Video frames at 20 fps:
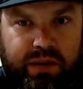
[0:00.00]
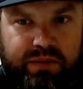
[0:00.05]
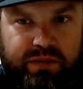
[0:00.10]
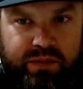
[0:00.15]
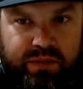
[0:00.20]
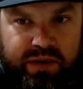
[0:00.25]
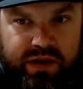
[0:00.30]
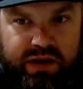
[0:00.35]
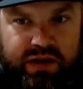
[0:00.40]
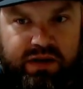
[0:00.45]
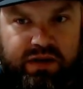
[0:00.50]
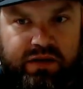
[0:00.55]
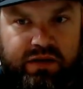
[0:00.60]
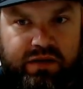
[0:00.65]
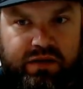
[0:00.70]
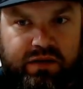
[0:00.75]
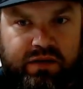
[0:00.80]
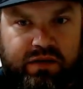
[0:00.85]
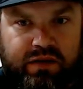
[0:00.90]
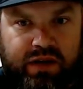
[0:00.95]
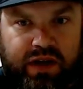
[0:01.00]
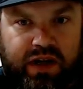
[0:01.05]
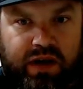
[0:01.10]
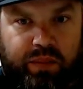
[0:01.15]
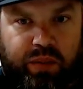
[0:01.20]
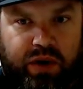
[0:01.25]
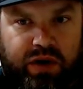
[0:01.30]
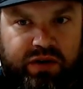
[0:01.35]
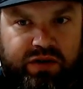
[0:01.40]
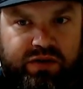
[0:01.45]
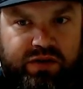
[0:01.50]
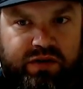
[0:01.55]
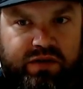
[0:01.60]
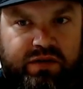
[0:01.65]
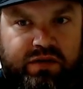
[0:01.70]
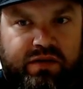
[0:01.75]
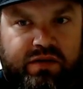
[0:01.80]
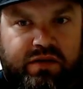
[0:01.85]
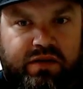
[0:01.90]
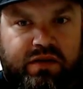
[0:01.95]
to me like a person,
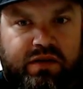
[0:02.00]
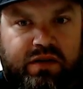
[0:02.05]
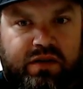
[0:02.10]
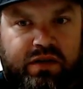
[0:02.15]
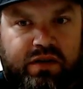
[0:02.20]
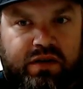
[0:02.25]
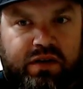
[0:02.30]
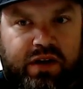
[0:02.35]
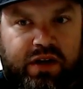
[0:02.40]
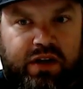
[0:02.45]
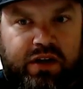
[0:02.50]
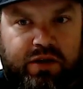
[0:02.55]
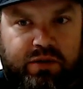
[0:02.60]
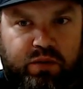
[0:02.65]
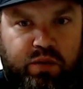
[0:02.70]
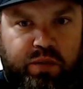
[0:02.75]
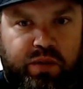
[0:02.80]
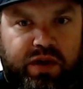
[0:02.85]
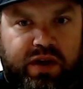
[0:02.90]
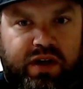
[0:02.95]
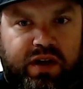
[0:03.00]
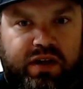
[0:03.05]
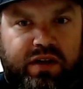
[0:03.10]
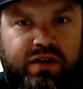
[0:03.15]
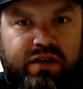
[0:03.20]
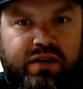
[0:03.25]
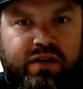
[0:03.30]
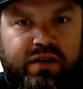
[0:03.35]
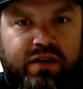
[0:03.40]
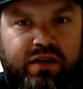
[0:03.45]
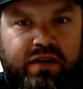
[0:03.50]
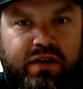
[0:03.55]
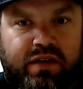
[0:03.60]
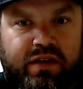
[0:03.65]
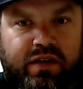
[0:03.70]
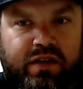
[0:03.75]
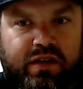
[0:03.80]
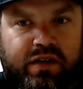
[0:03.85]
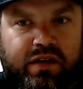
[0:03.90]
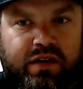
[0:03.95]
like a human being,
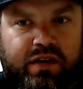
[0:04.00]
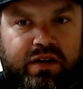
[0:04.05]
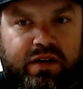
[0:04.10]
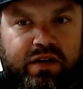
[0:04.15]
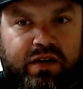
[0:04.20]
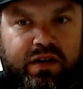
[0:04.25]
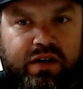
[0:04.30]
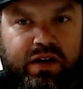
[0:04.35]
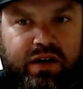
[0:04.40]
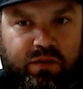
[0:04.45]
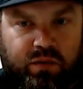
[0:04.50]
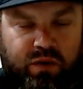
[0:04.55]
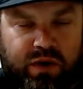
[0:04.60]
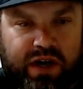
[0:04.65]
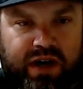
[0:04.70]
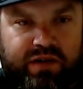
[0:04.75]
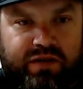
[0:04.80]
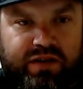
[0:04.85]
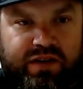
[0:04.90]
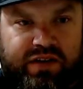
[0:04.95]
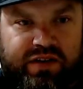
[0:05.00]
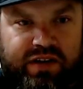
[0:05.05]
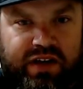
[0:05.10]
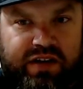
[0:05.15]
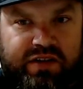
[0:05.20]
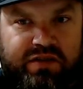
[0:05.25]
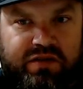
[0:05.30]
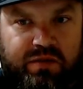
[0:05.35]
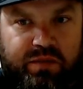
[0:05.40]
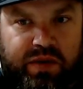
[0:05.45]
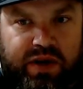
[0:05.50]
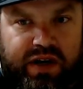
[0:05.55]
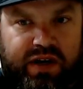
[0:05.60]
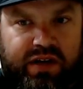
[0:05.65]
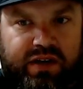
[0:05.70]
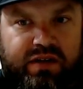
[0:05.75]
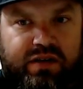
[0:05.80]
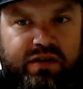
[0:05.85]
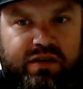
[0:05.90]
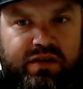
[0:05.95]
and we'll have a discussion about
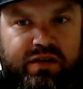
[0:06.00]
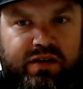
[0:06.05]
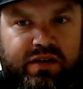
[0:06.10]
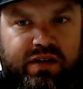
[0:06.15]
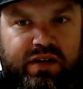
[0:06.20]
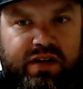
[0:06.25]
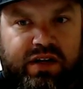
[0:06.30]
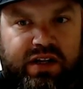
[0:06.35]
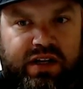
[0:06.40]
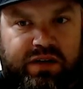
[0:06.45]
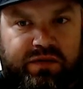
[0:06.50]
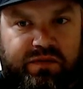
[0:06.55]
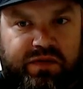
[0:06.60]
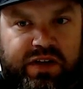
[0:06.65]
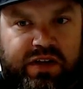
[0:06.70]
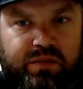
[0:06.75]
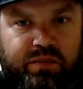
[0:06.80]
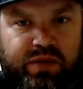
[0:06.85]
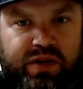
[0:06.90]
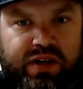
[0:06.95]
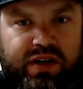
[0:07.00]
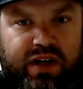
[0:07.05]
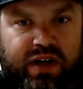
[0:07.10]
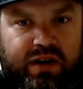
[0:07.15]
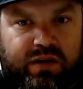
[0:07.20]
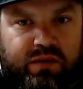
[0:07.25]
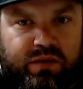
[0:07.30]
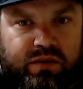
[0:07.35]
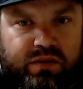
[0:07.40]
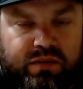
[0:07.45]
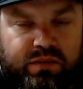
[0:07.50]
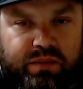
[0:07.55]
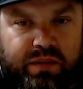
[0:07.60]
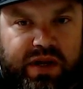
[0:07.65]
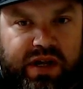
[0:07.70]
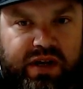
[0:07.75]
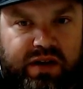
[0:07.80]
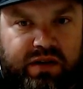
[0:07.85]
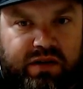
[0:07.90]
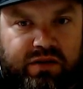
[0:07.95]
it. And if need be, I will
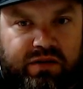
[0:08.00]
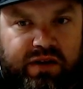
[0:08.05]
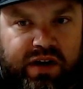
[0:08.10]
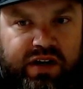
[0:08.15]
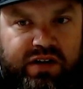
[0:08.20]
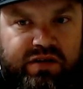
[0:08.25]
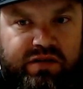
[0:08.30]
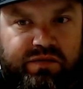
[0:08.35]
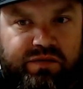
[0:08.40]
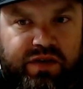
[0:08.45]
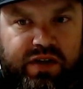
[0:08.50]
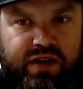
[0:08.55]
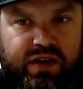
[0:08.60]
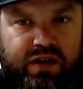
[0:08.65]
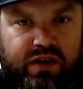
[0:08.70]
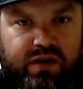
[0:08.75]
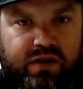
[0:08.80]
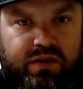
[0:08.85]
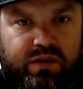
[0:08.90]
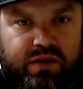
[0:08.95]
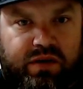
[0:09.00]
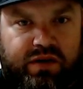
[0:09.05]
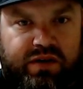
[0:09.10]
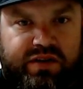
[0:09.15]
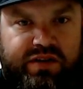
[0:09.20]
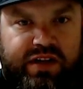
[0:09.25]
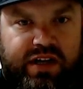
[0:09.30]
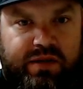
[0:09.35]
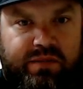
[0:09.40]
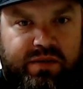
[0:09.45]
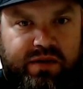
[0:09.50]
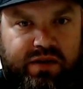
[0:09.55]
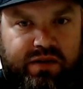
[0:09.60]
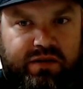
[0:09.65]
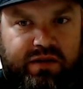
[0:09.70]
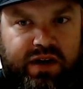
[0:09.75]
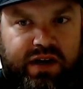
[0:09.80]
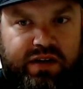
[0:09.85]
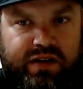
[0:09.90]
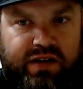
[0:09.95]
make a correction video or a statement
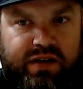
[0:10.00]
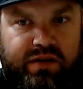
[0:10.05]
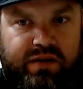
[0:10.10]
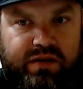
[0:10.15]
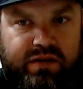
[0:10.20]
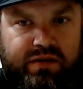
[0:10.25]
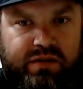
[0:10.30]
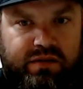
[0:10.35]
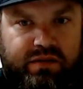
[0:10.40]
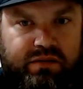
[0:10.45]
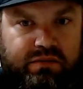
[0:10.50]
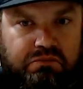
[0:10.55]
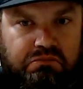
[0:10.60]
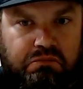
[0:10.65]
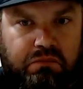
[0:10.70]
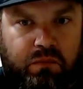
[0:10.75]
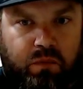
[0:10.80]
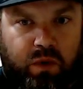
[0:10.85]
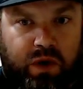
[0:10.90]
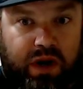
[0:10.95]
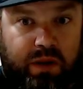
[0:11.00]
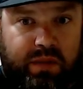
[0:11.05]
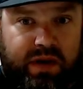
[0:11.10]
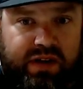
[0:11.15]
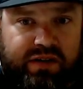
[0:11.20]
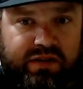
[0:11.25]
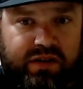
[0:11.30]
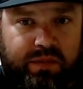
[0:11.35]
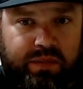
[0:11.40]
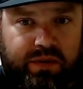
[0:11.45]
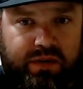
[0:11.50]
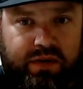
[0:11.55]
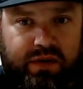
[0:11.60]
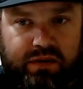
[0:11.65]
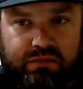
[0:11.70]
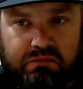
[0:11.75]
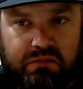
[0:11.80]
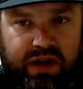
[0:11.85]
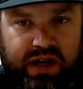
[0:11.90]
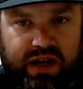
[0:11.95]
correcting what I messed up
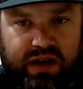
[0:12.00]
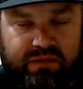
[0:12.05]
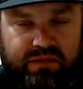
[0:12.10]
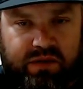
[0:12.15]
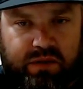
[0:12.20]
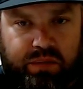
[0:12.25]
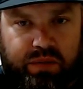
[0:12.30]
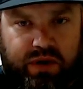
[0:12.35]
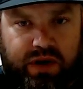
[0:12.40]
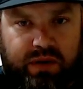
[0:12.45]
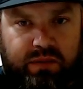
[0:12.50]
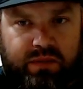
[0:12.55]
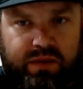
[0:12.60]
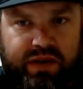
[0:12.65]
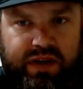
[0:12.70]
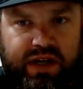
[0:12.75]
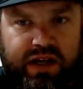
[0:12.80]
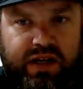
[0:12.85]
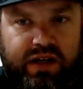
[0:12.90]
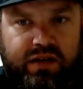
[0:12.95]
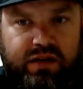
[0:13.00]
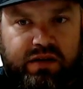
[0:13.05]
on. I have no problem with that.